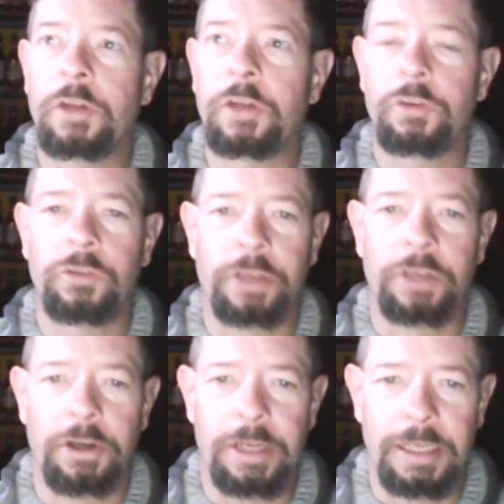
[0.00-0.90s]
to go through
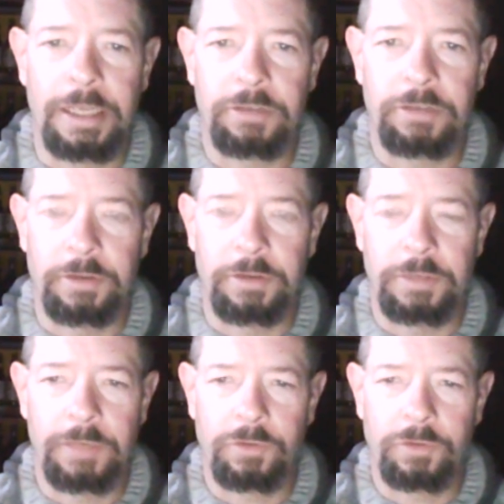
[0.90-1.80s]
security to get to the
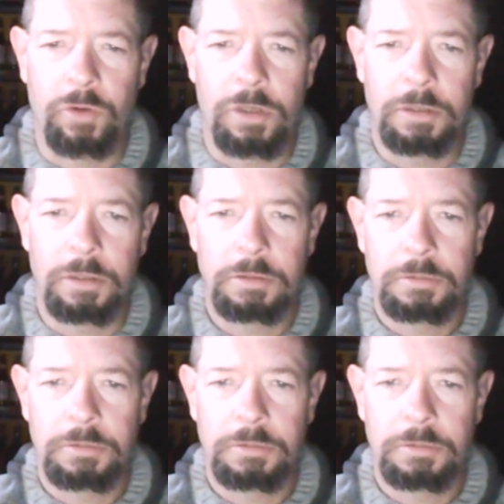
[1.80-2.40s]
gift store?